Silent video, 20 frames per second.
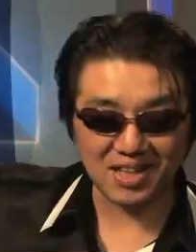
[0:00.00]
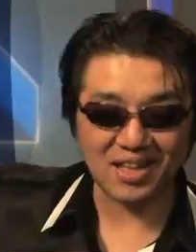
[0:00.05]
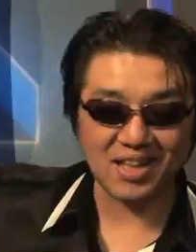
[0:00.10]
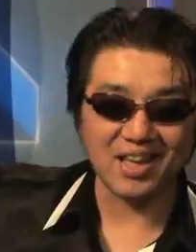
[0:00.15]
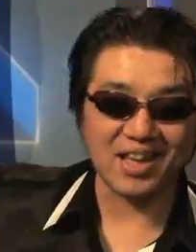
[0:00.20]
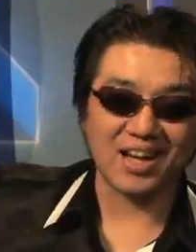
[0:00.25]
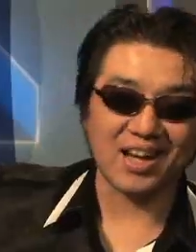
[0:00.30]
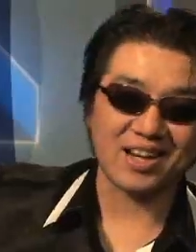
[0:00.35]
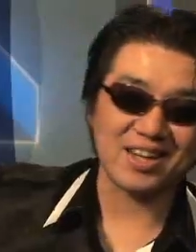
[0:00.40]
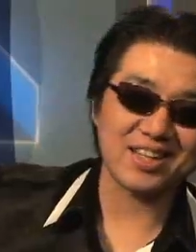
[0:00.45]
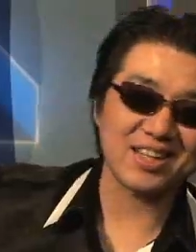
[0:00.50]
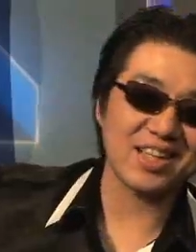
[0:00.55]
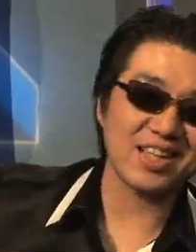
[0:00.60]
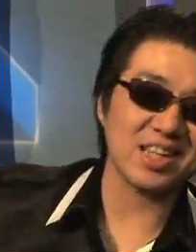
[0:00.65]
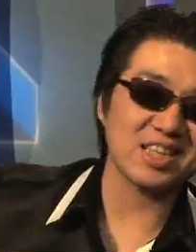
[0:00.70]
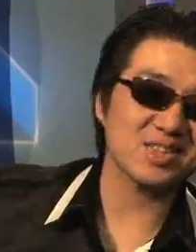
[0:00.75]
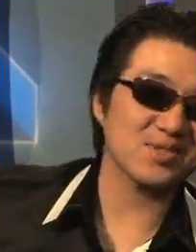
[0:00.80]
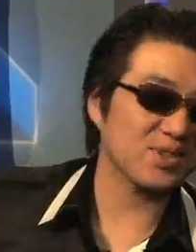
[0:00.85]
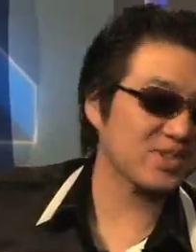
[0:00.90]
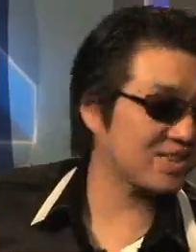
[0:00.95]
and
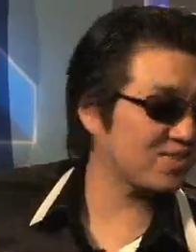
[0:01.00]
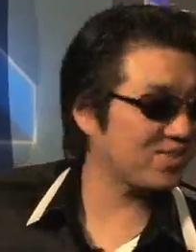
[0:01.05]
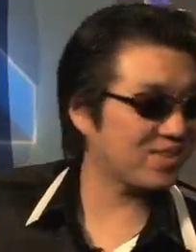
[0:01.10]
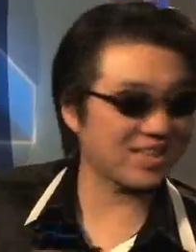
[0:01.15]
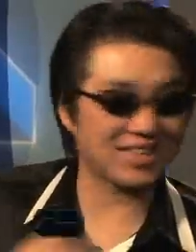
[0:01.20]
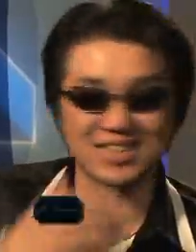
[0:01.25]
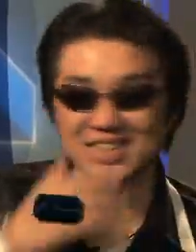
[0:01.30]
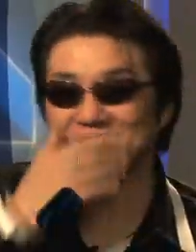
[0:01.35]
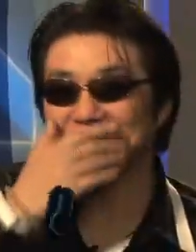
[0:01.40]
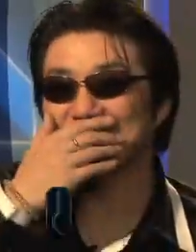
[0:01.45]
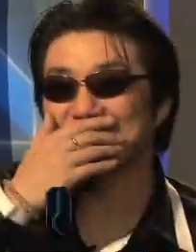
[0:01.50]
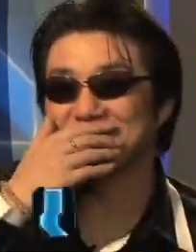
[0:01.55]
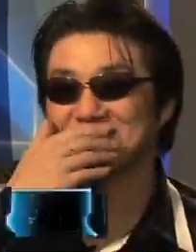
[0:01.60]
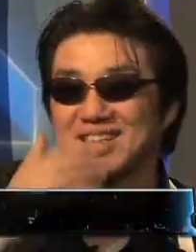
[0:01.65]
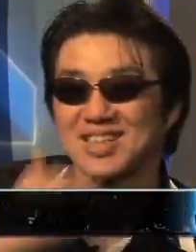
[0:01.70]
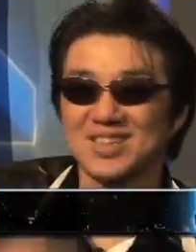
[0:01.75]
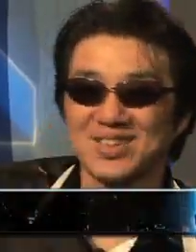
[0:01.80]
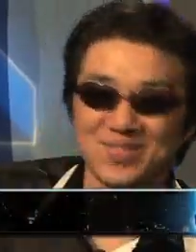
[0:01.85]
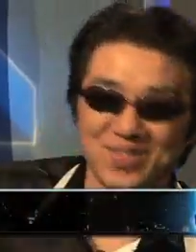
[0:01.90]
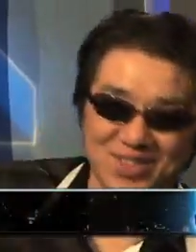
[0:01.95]
not King of Fighters,
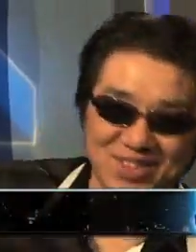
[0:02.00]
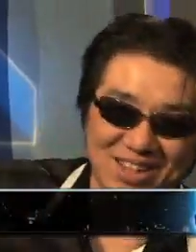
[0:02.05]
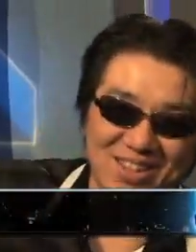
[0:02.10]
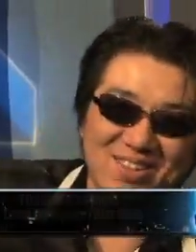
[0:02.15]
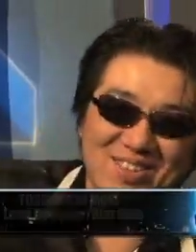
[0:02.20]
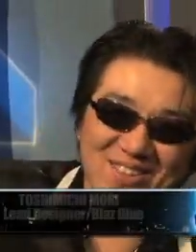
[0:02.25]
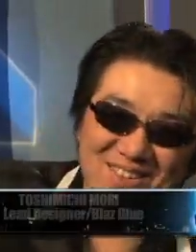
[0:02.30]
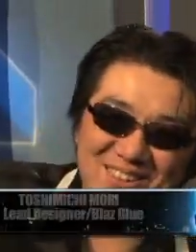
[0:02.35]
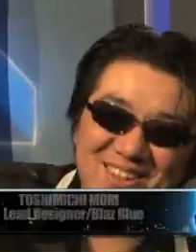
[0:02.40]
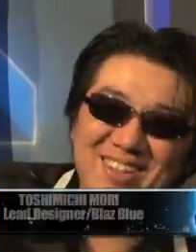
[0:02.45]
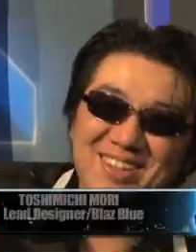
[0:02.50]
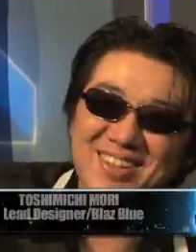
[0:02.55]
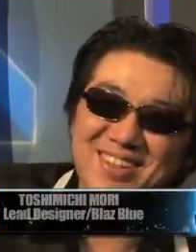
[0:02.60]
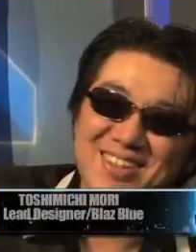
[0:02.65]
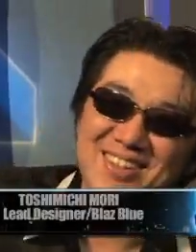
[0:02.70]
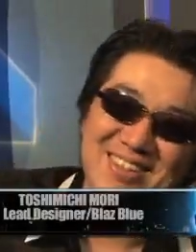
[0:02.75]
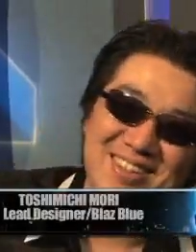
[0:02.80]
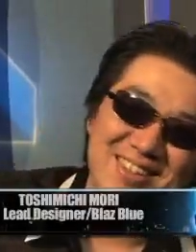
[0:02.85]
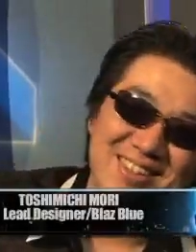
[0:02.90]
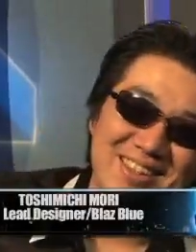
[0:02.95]
but its
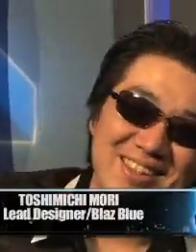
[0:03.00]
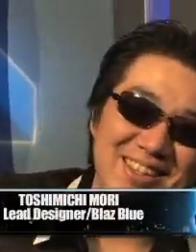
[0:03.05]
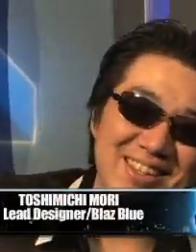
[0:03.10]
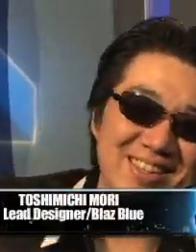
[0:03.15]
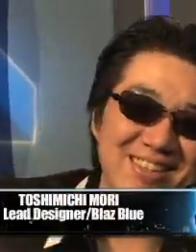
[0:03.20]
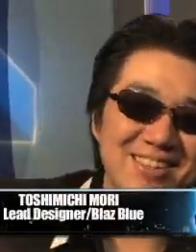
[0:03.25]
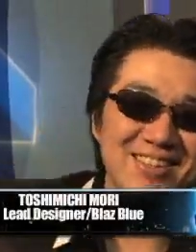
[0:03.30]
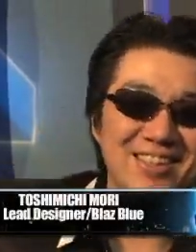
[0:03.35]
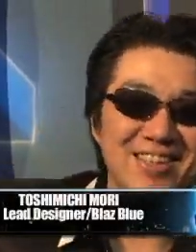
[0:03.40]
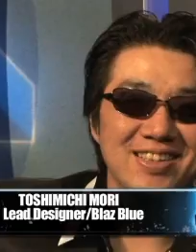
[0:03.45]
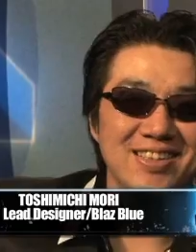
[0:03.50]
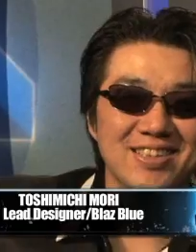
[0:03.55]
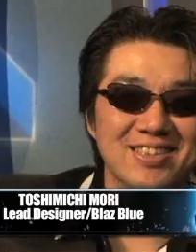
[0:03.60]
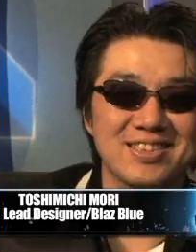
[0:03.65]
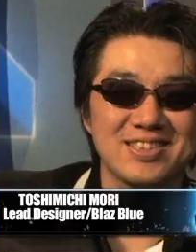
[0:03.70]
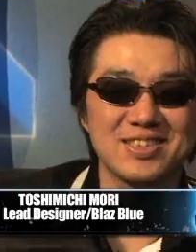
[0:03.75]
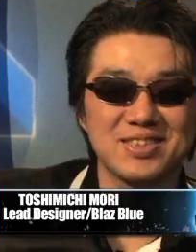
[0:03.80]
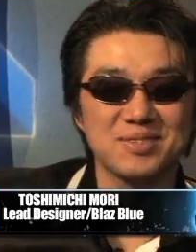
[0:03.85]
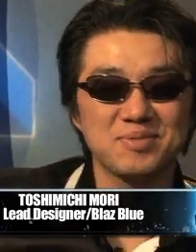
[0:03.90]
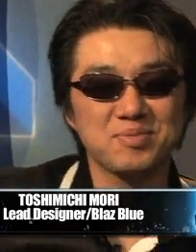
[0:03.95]
predecessor, Garou
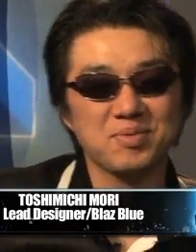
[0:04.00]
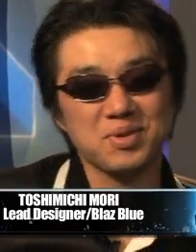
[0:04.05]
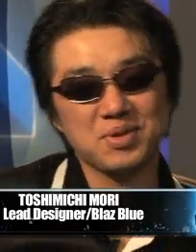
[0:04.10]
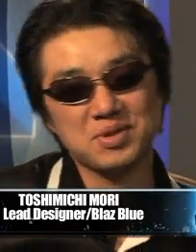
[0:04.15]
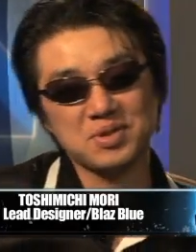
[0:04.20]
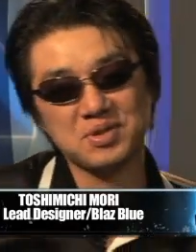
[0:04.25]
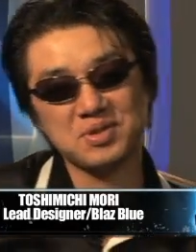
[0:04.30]
Densetsu.